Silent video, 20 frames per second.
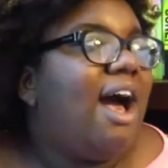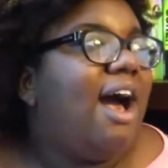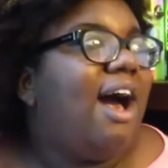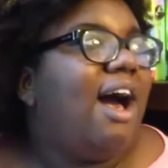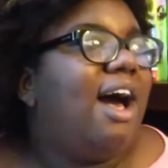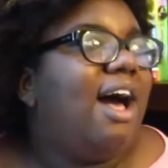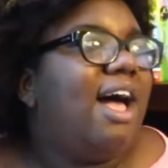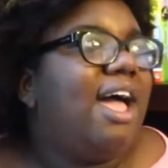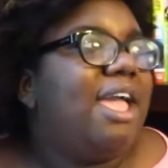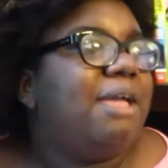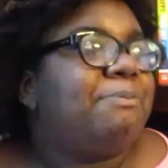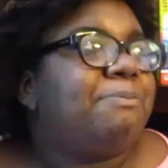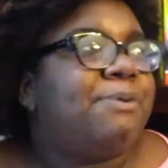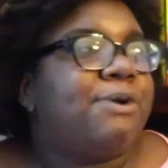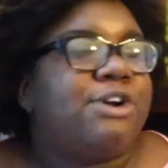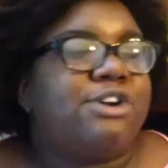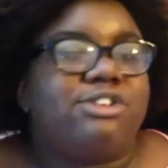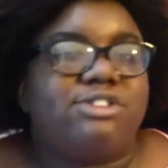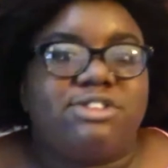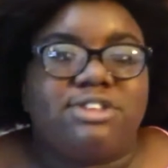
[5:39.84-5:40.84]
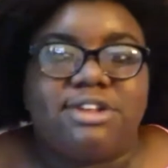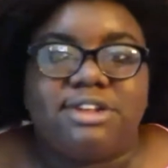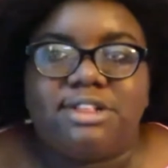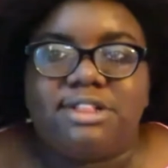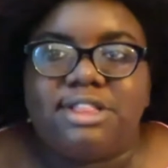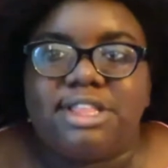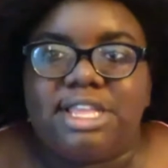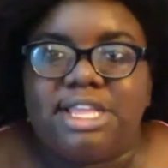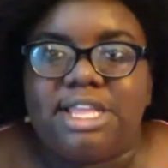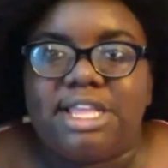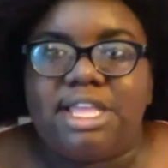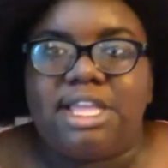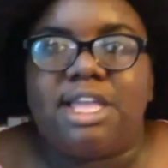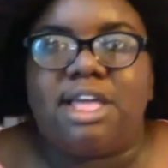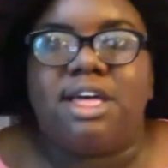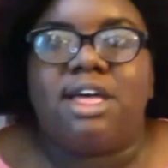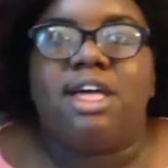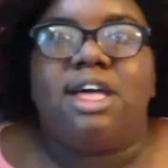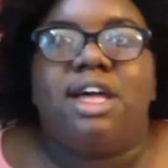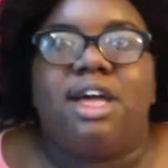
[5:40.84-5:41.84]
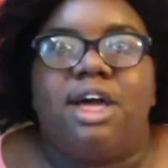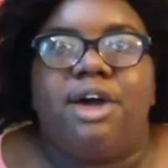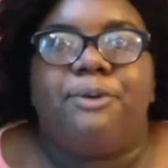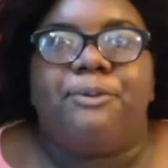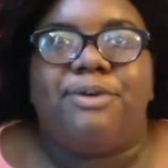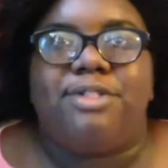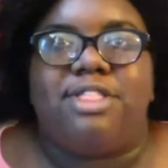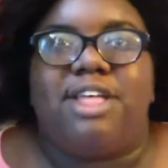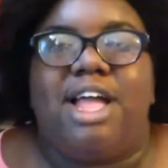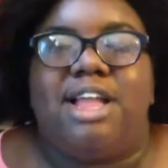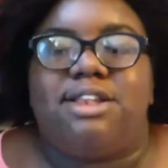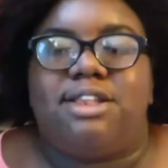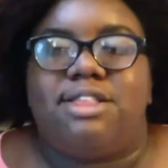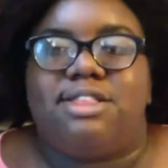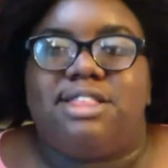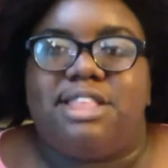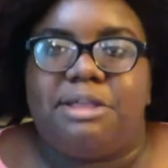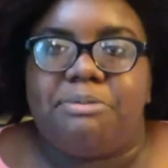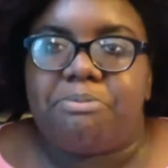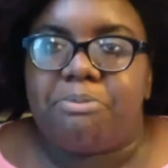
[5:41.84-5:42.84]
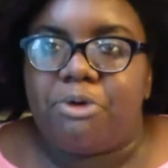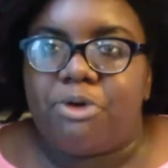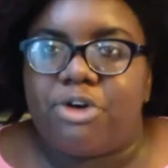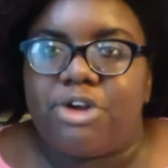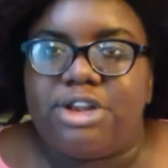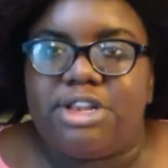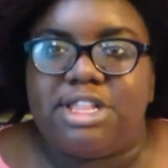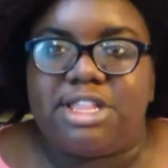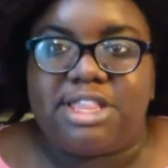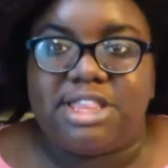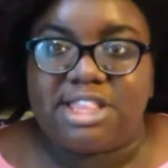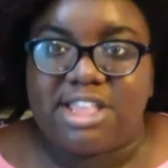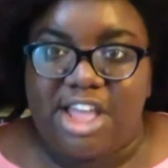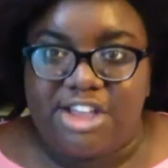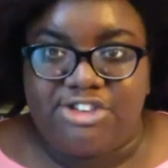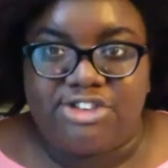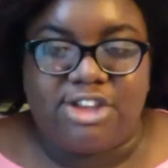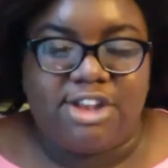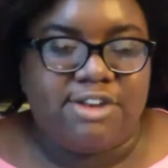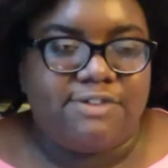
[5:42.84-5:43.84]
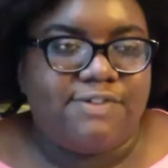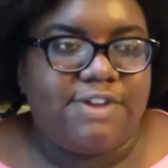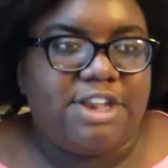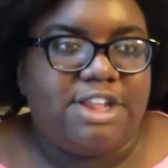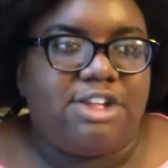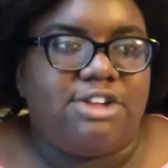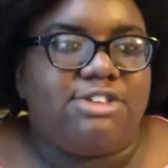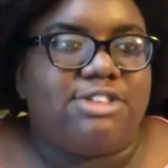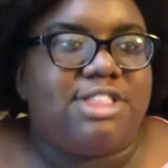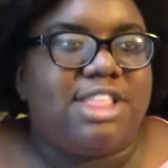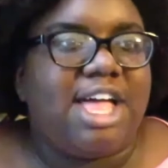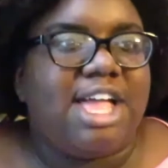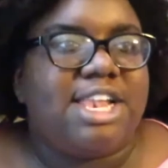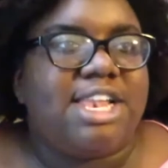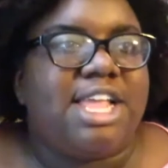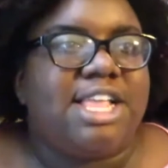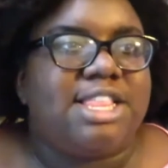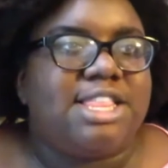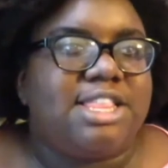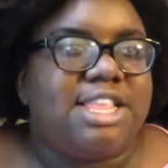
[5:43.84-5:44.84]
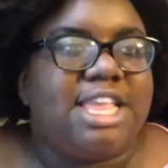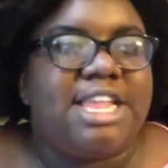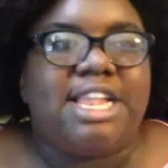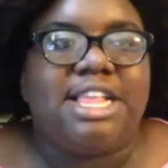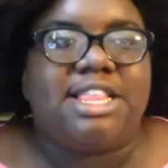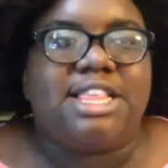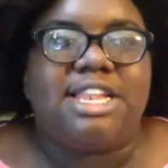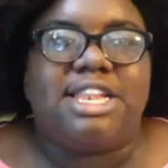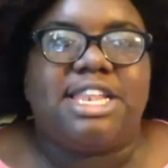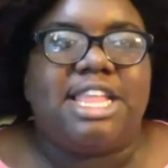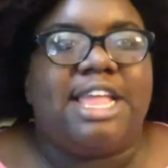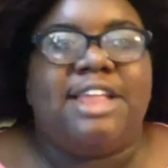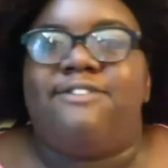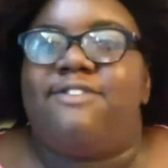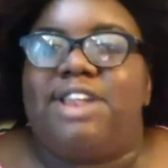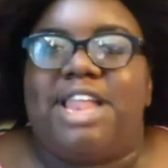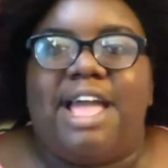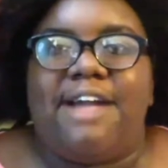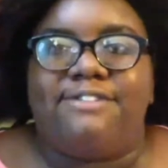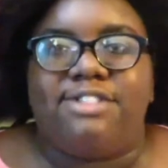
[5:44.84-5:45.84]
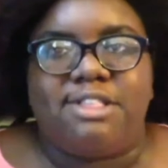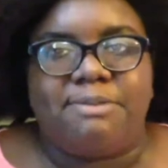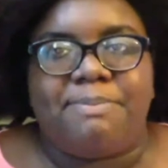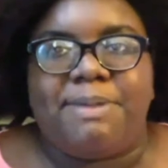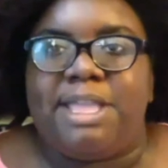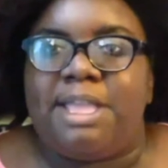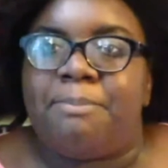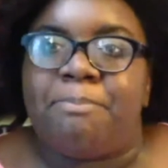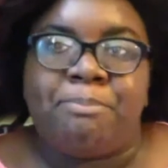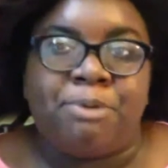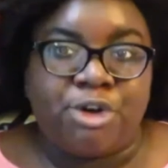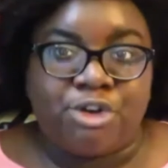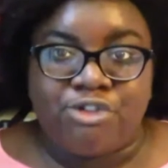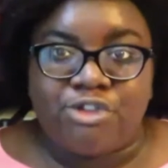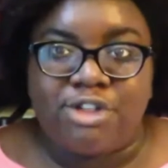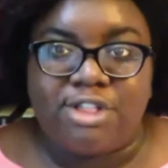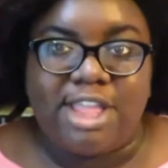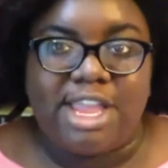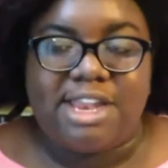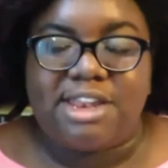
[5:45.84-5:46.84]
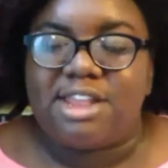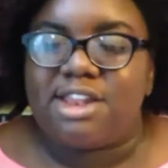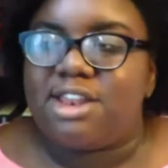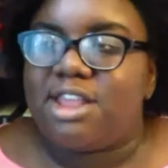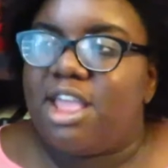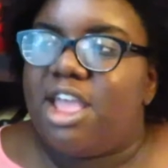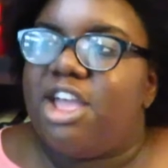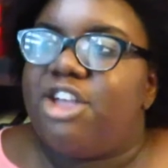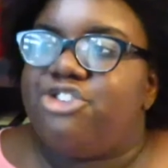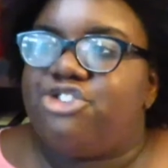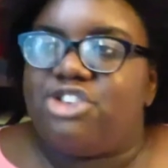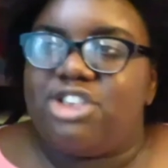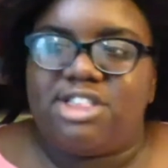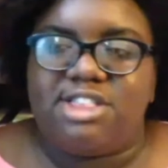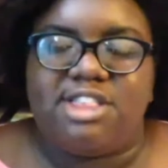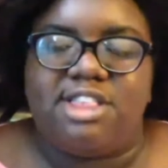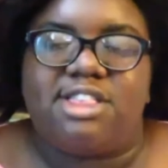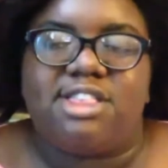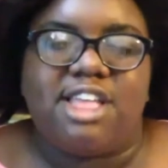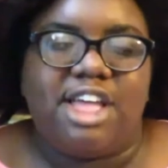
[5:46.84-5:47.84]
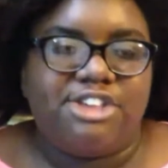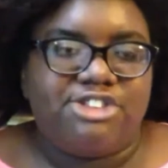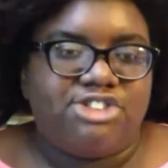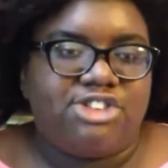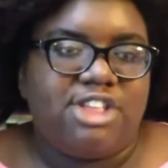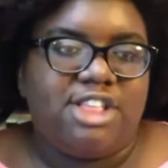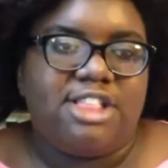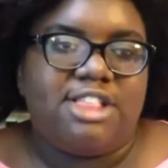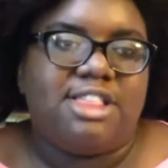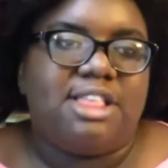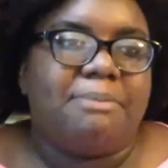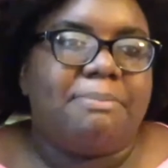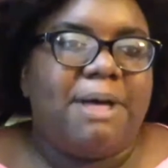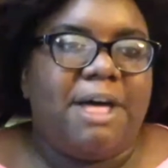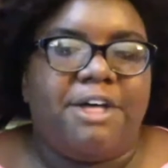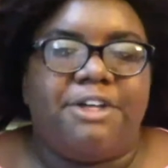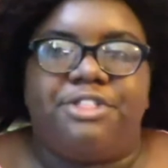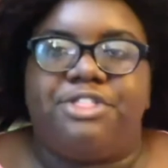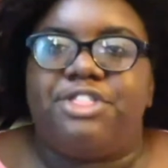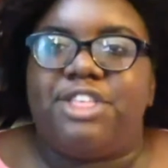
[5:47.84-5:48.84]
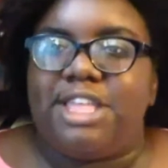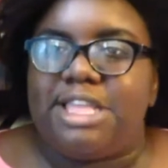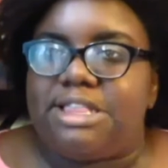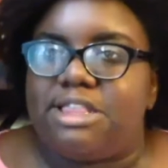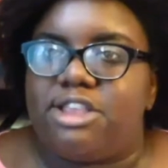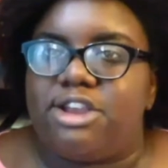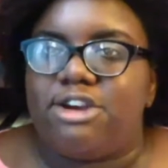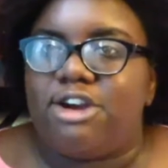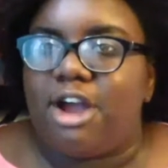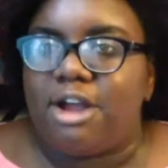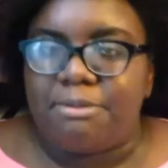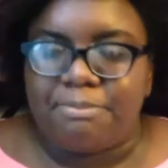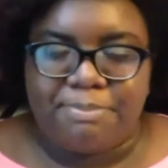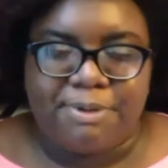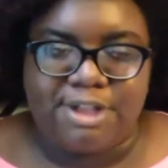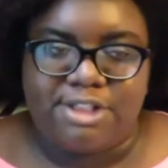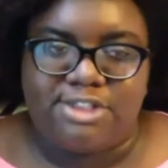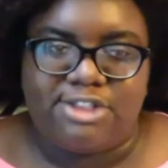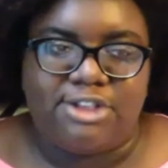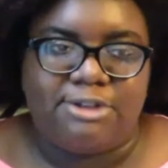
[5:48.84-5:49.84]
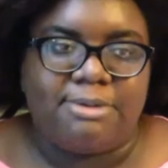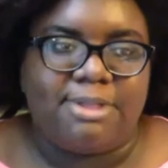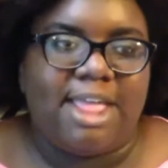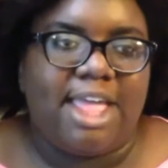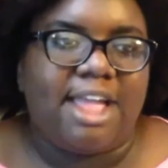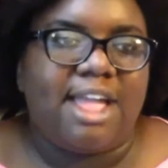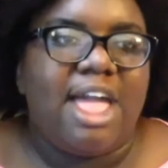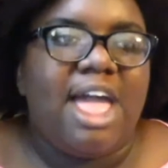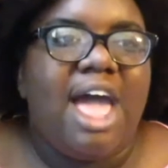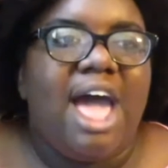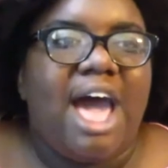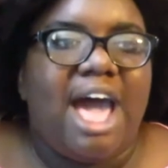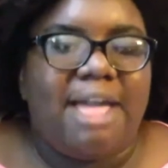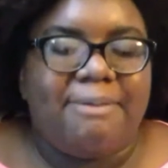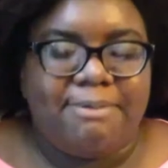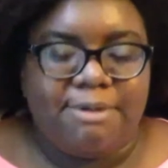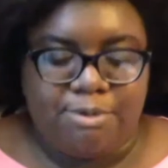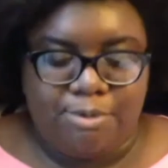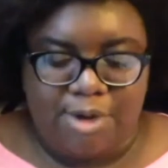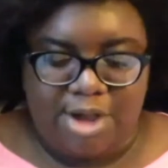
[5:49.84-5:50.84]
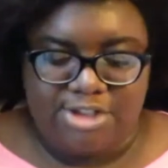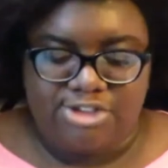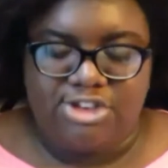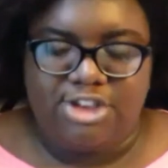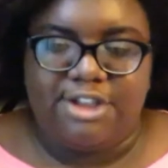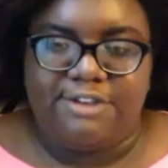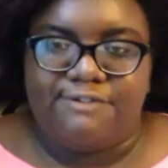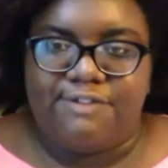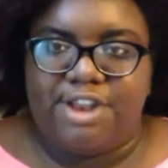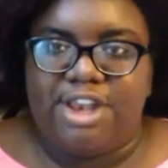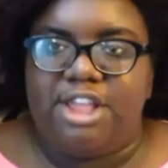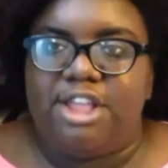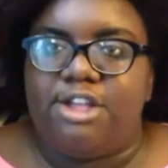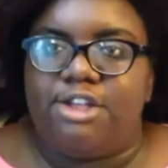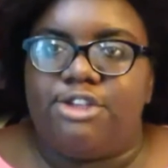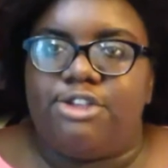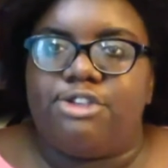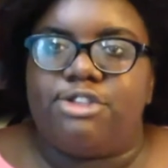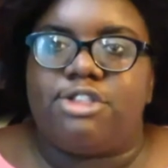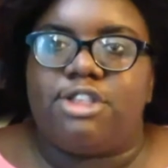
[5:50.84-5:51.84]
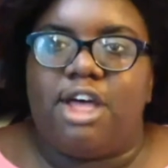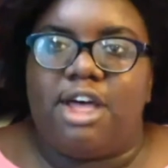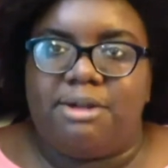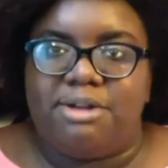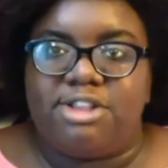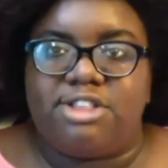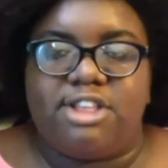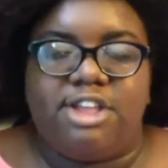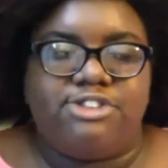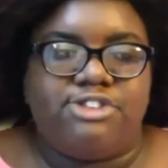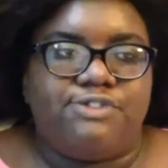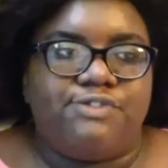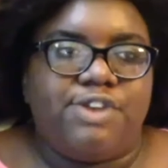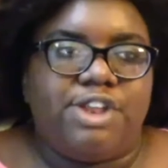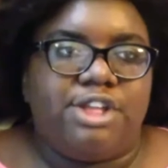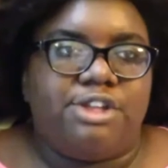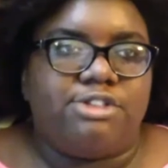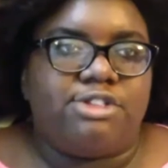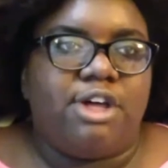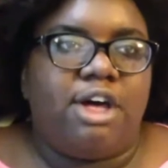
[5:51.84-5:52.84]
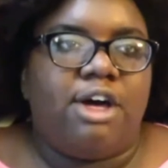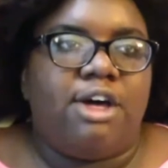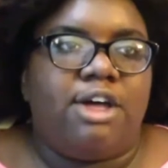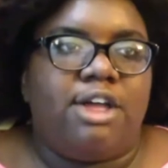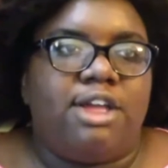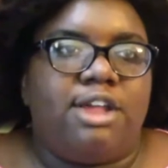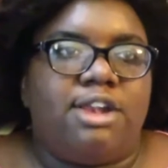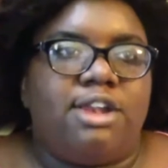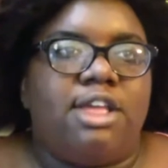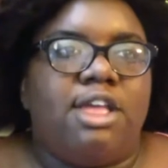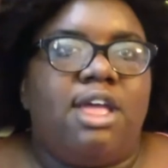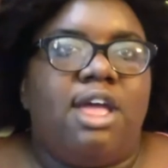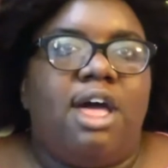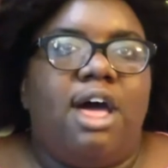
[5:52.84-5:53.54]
I personally would like to see more discussion videos. It doesn't even have to be book related, just discussions about things here on BookTube. Like, I've been watching videos, discussion videos on